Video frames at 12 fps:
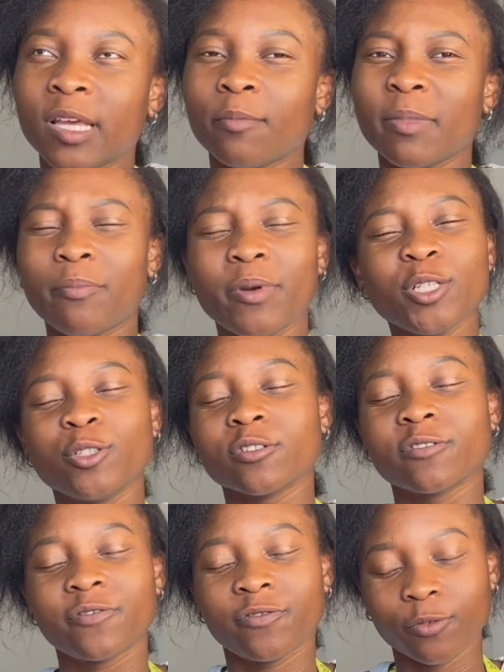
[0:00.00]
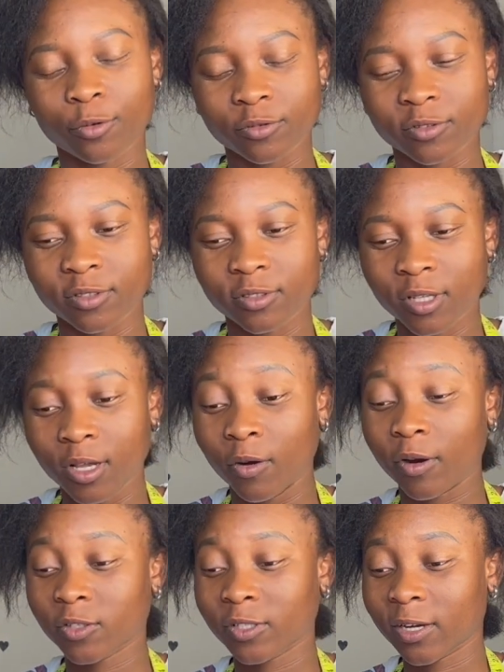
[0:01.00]
My brain just froze.
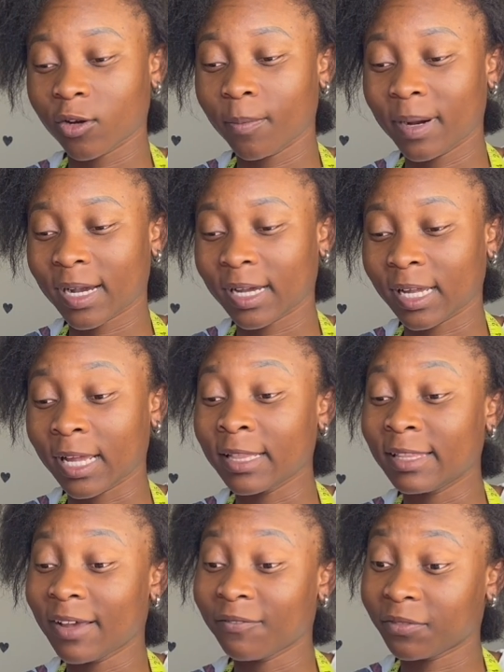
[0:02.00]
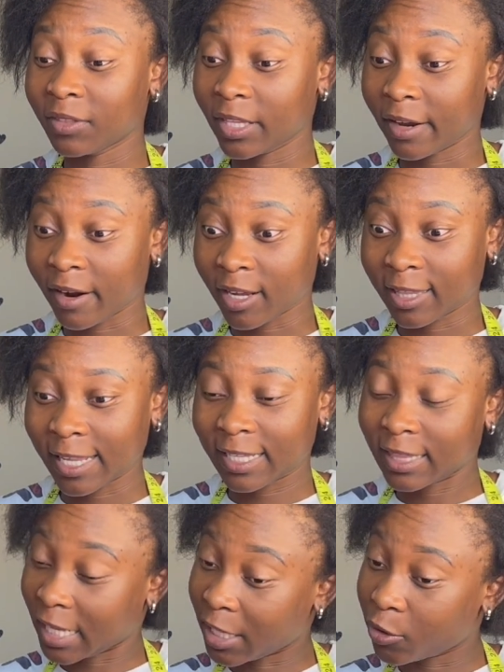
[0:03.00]
Okay, so I got back, I left there at
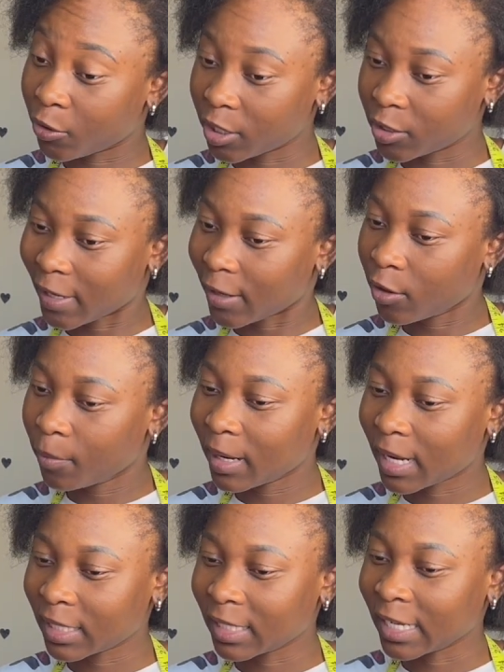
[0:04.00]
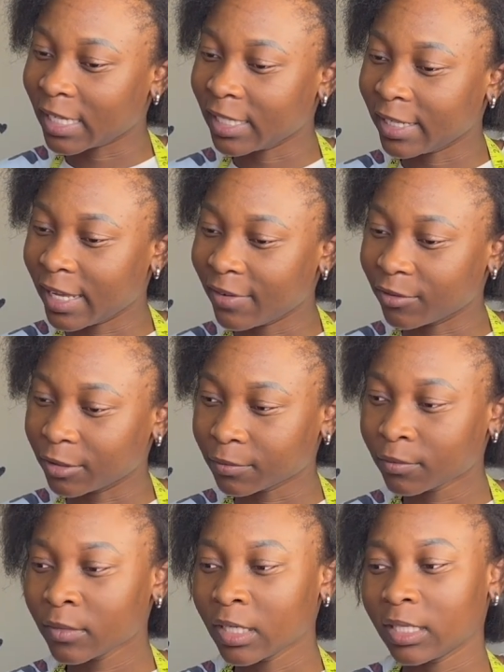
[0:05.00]
like 10:30. So I got back at like 11.
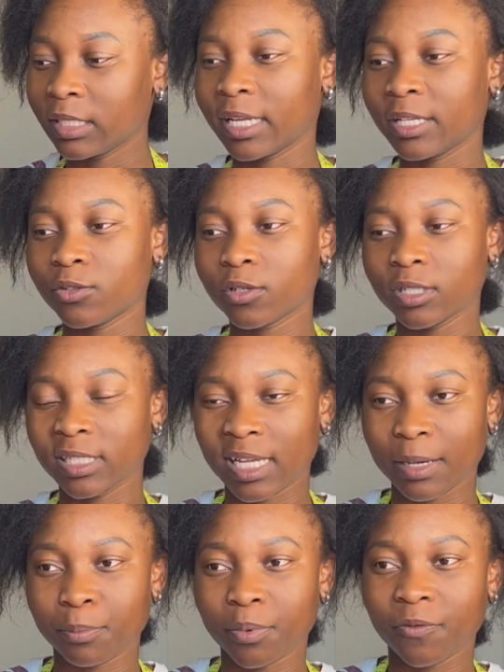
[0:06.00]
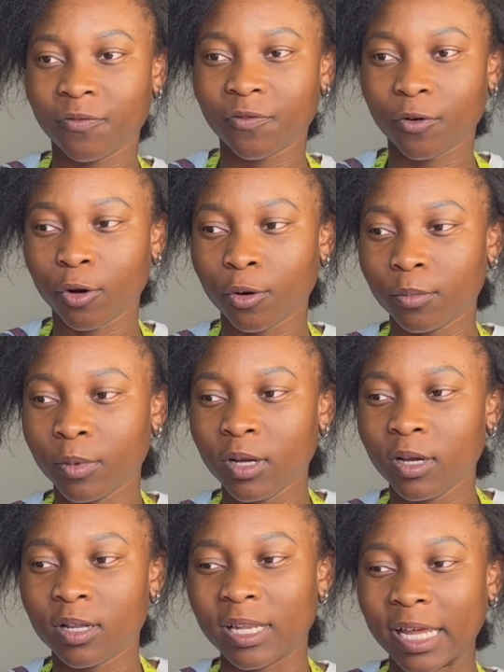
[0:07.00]
Then I took a nap from
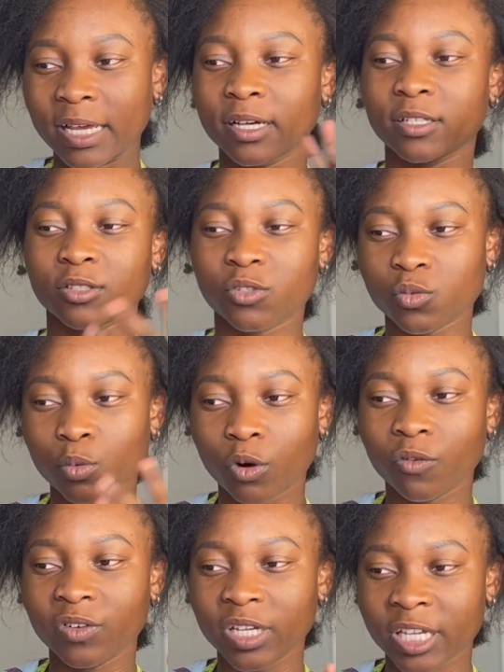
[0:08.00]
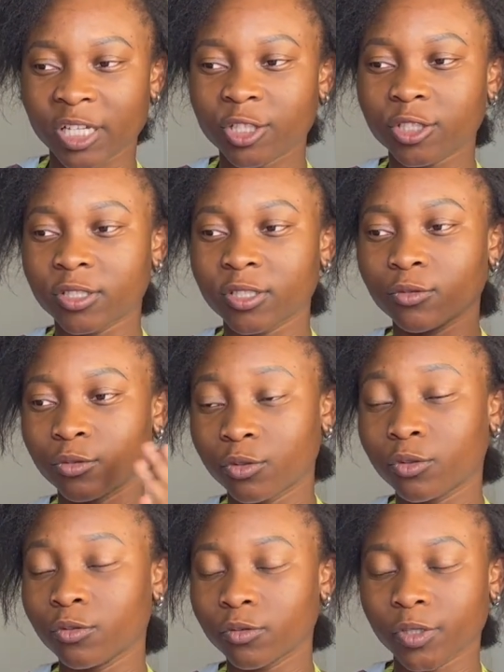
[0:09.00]
like 12-ish till
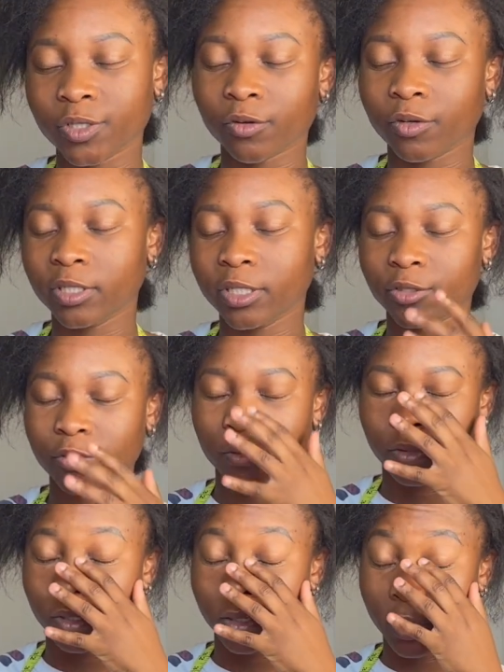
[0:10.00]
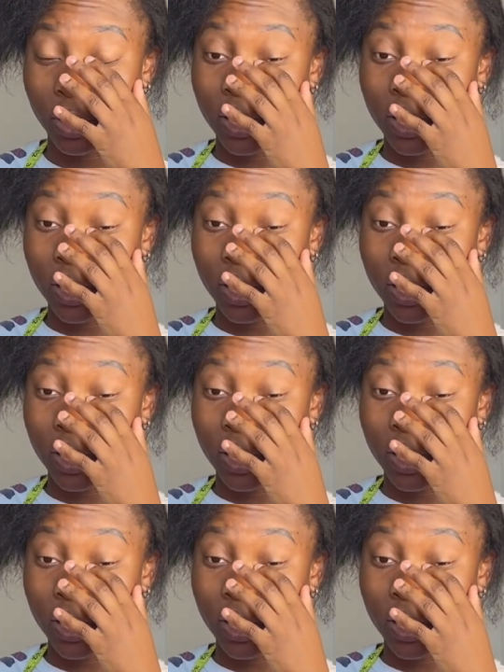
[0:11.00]
2. So it's currently 2 o'clock.